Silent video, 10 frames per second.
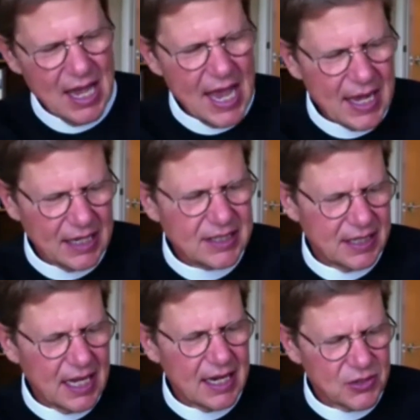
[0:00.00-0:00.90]
And
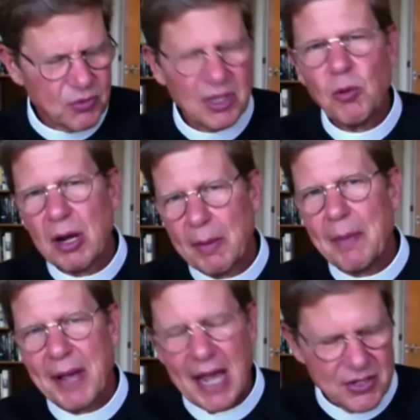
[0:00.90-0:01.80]
it is really one of my
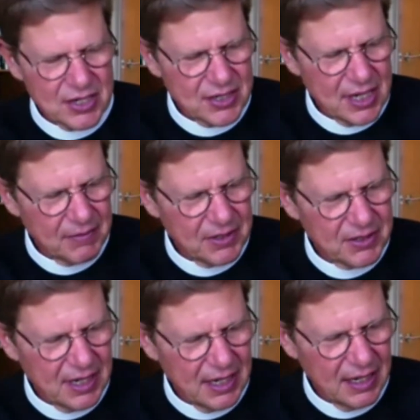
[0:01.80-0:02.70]
passions, I have to
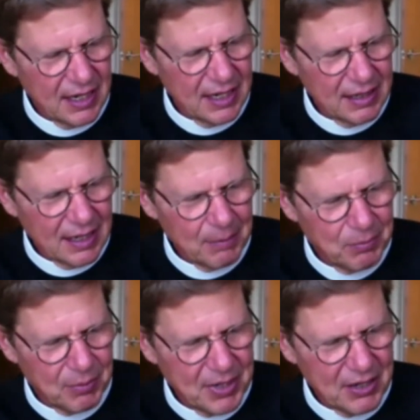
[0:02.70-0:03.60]
say. I'm
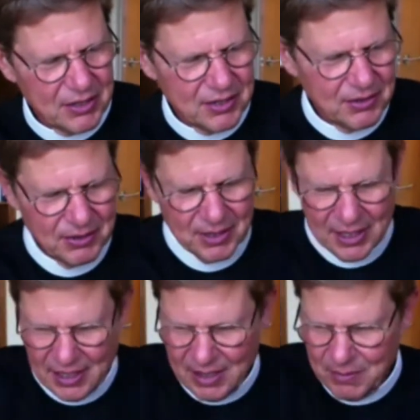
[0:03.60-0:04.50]
prepared to
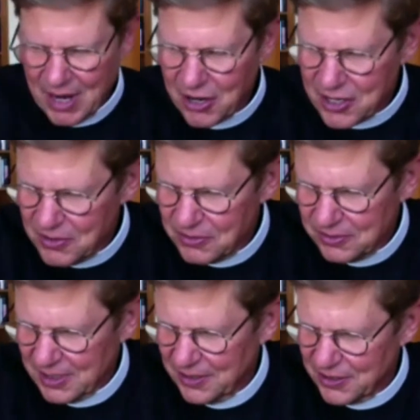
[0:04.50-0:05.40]
argue
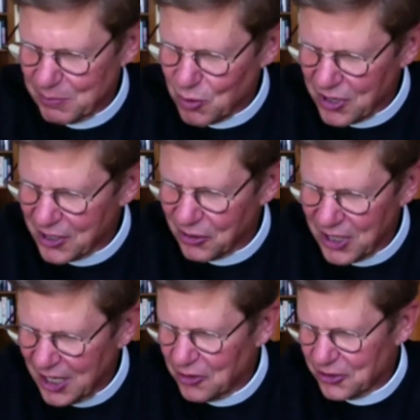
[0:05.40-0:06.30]
this morning or
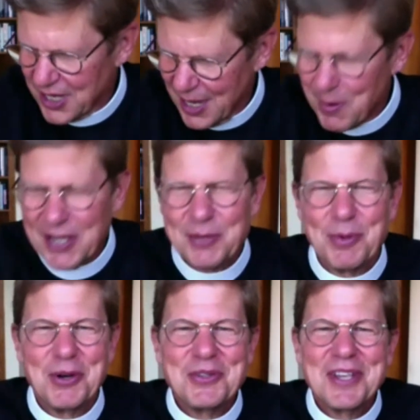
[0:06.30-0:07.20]
any other time, I
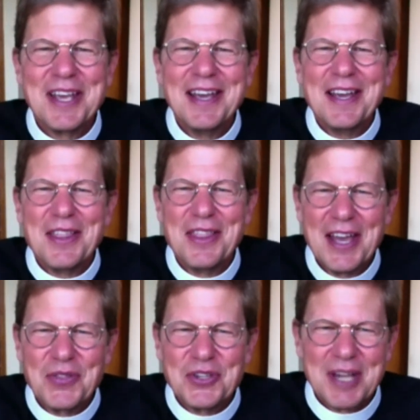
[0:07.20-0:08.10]
suppose,
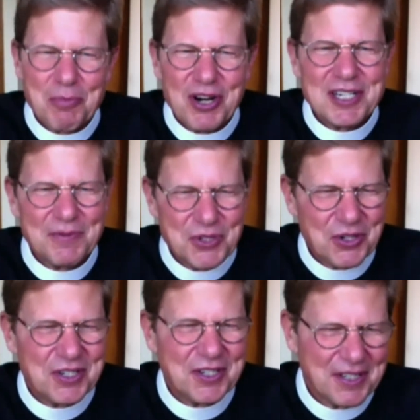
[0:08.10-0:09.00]
that the separation of
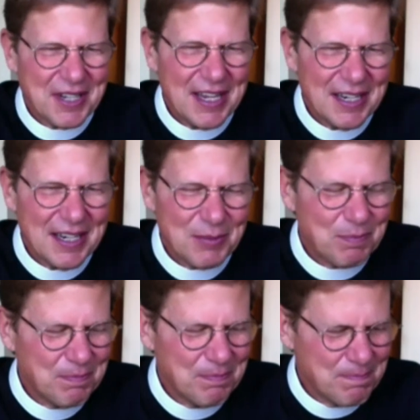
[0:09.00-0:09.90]
church and state is
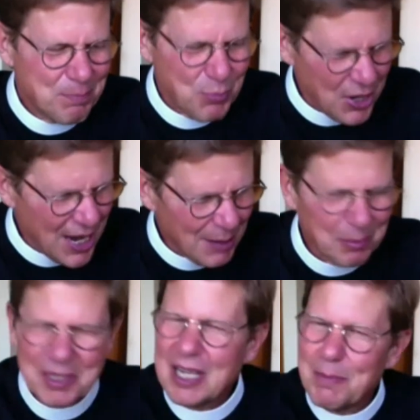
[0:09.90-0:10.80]

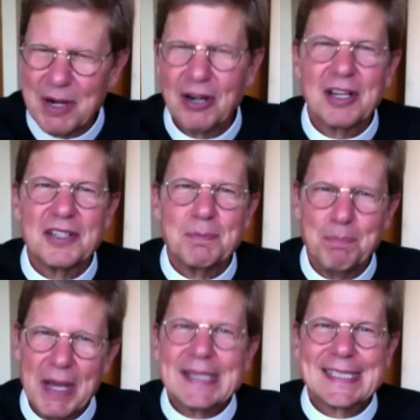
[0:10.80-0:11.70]
probably America's
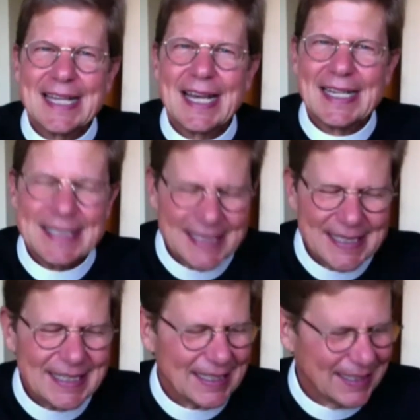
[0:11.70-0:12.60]
best
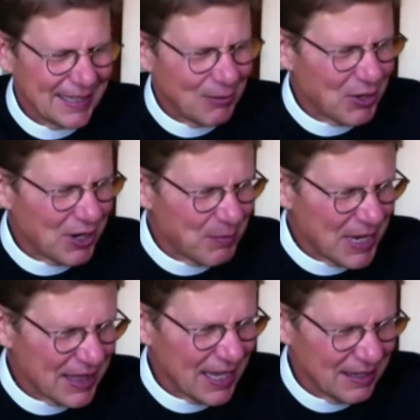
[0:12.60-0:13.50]
idea. And I want to
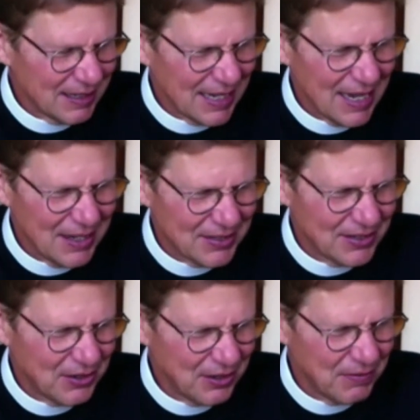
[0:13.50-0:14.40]
make that case
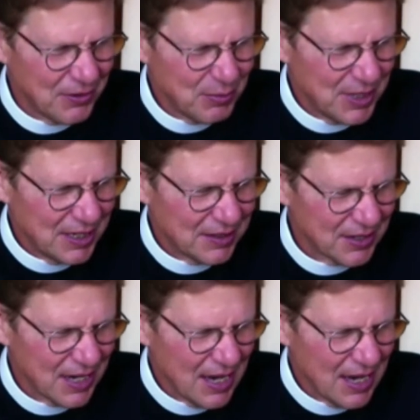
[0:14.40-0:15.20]
here in a few minutes.